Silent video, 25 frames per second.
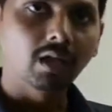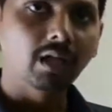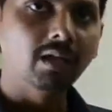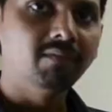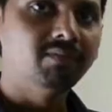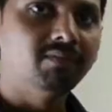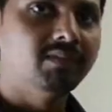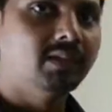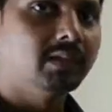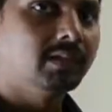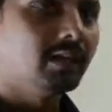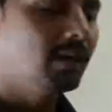
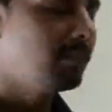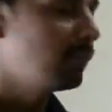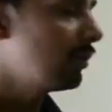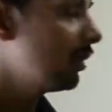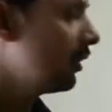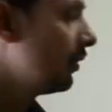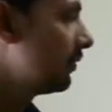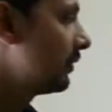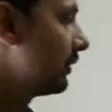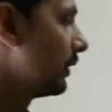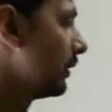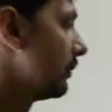If the number
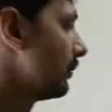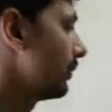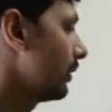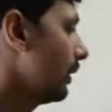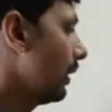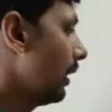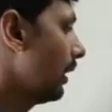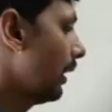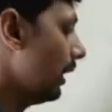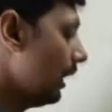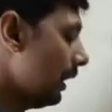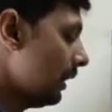of terms
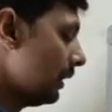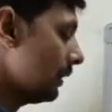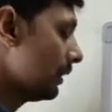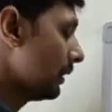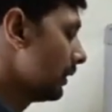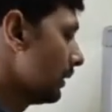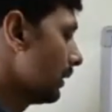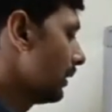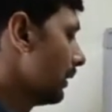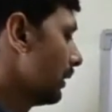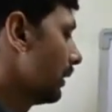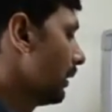are
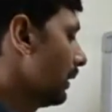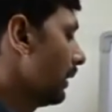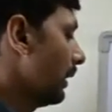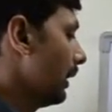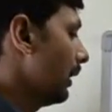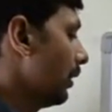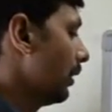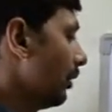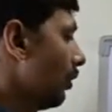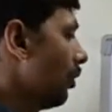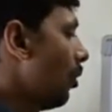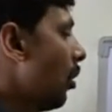
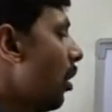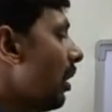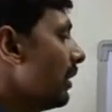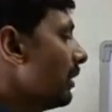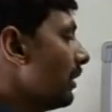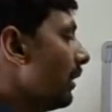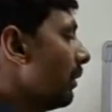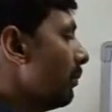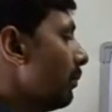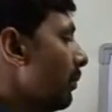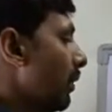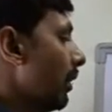odd
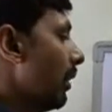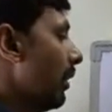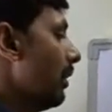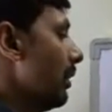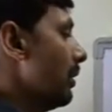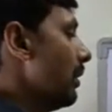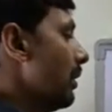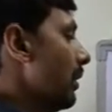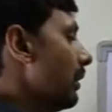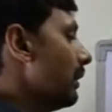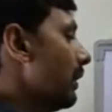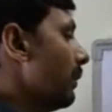number,
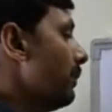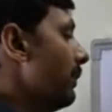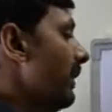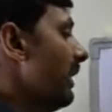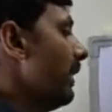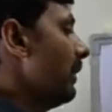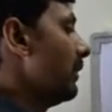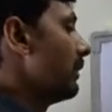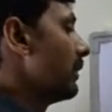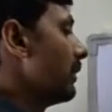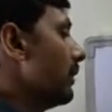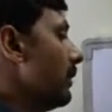the
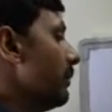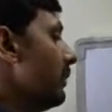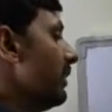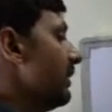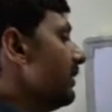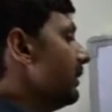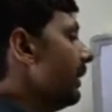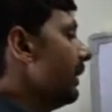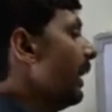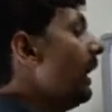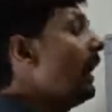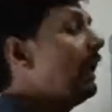middle term
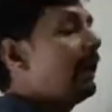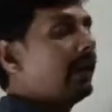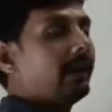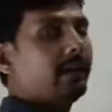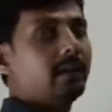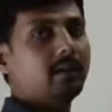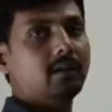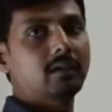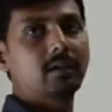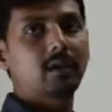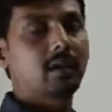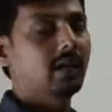is a
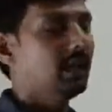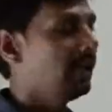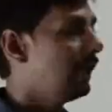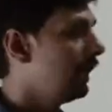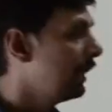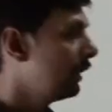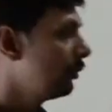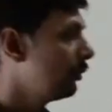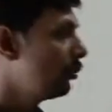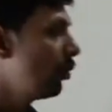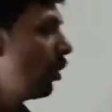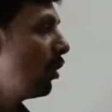
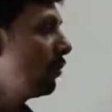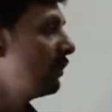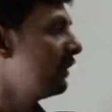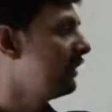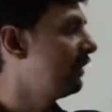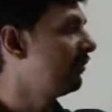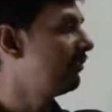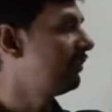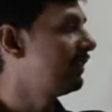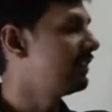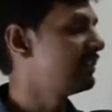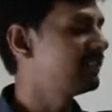and common
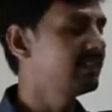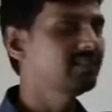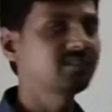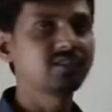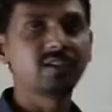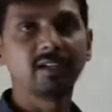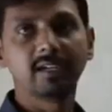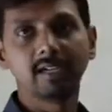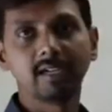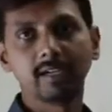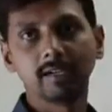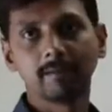difference is
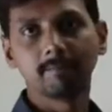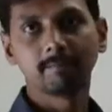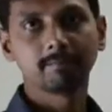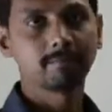d.